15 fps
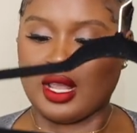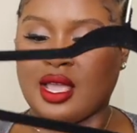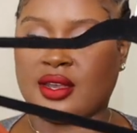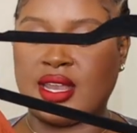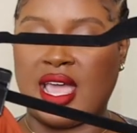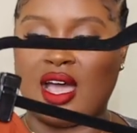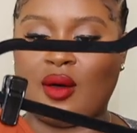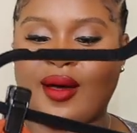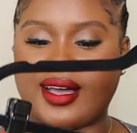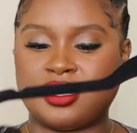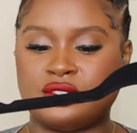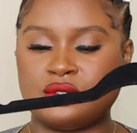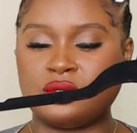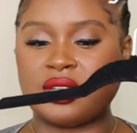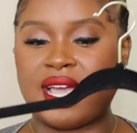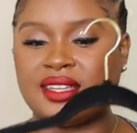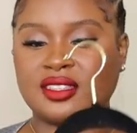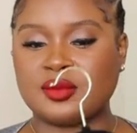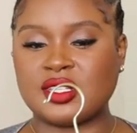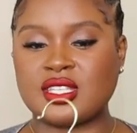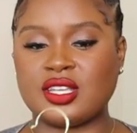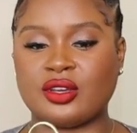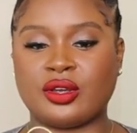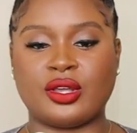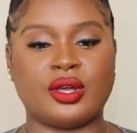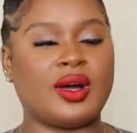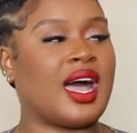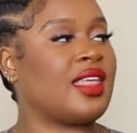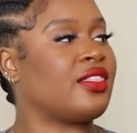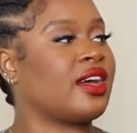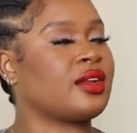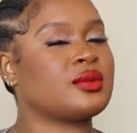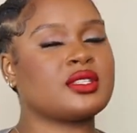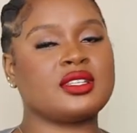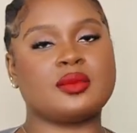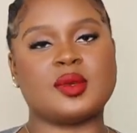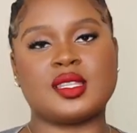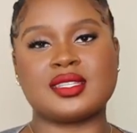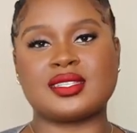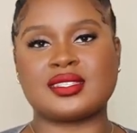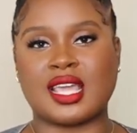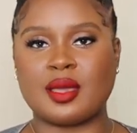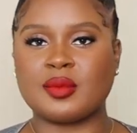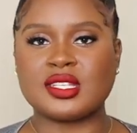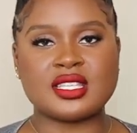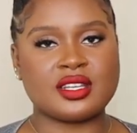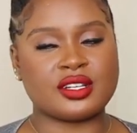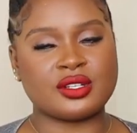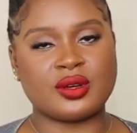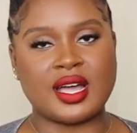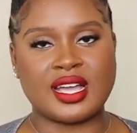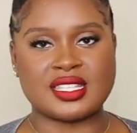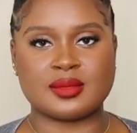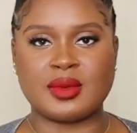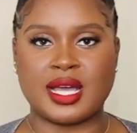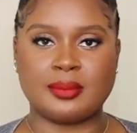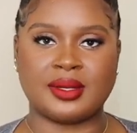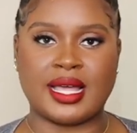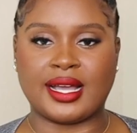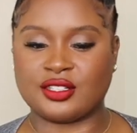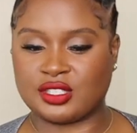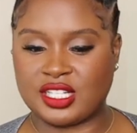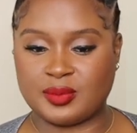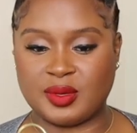Now, I do like the material. I thought it was going to be the same material as my black dress,